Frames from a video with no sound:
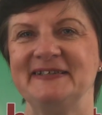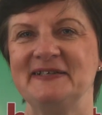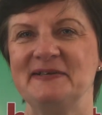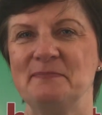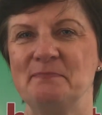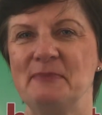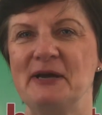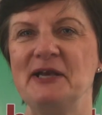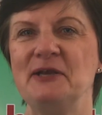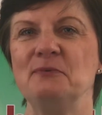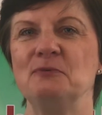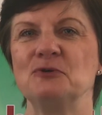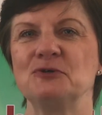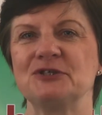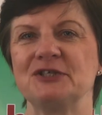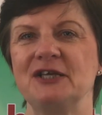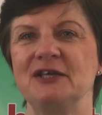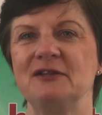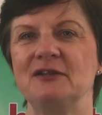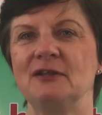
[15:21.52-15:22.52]
Many will
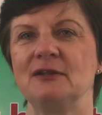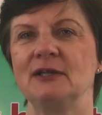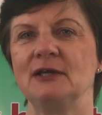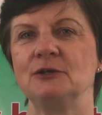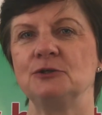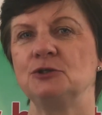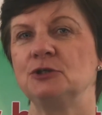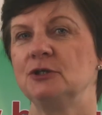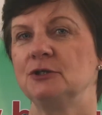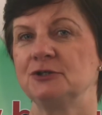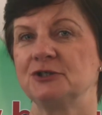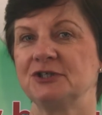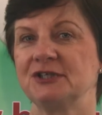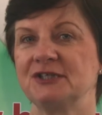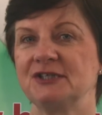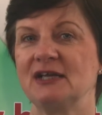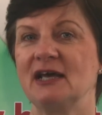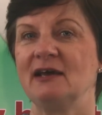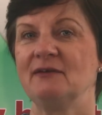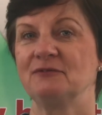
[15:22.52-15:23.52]
say that their church
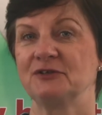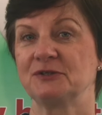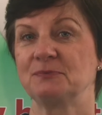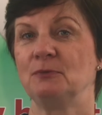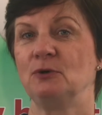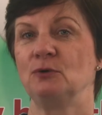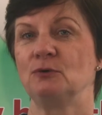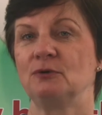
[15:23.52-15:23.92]
doesn't have a small